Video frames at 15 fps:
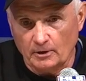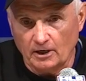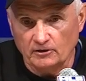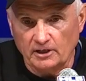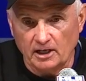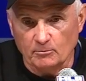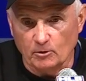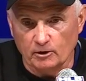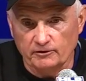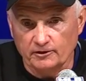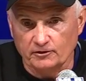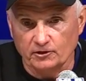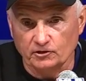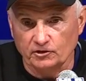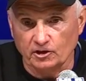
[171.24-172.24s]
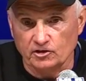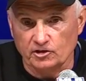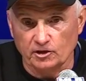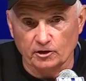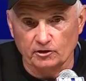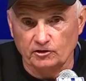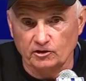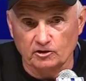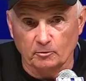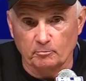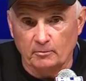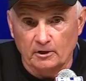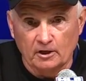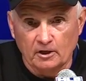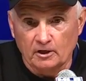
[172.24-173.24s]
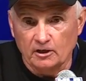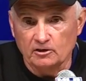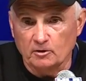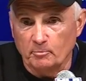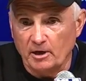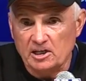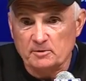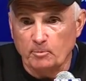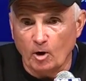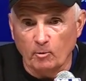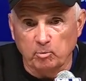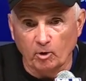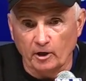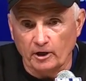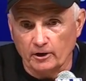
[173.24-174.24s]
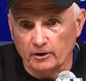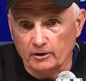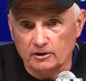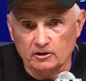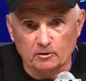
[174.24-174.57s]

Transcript: around Dan Murphy for 6 years. He's a baseball player.